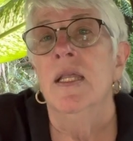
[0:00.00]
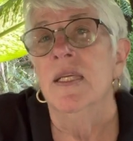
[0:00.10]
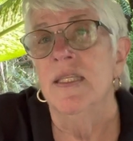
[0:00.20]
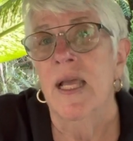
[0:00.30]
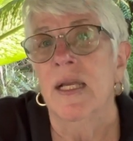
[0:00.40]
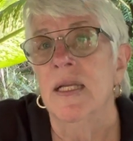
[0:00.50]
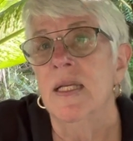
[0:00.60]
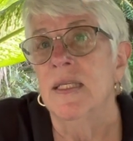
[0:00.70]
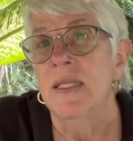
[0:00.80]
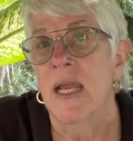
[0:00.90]
The second
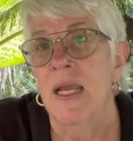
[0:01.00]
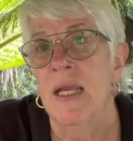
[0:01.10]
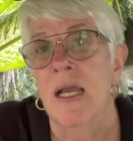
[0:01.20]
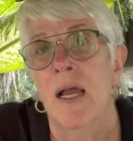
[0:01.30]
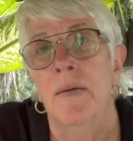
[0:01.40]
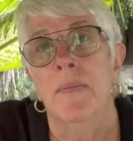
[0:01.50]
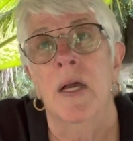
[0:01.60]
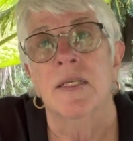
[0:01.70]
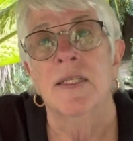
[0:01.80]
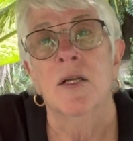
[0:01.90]
is a
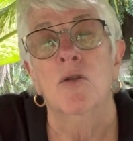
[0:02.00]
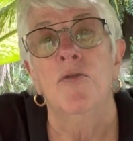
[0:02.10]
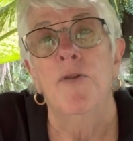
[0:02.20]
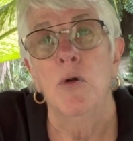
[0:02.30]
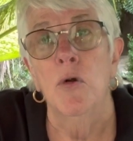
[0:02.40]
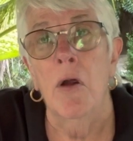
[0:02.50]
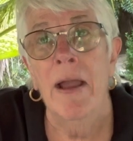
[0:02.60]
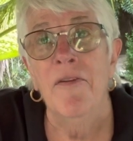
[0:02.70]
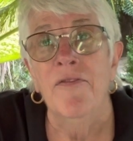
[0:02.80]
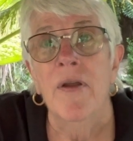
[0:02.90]
single
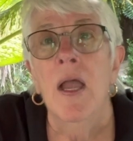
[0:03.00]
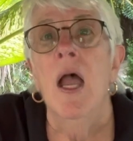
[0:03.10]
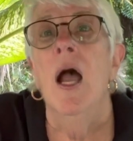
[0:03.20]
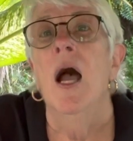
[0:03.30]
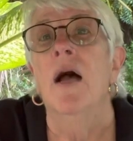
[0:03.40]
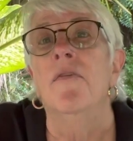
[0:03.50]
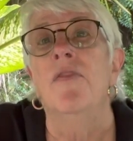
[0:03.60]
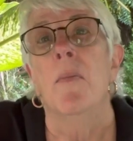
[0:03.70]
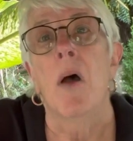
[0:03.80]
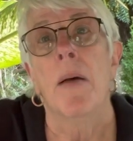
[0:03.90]
photograph of
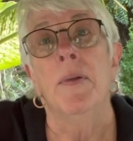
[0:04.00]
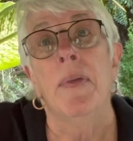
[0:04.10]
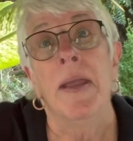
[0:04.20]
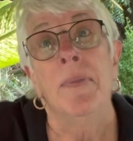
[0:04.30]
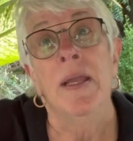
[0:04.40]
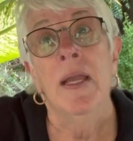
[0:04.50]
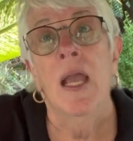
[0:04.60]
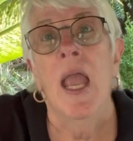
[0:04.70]
the mom and baby,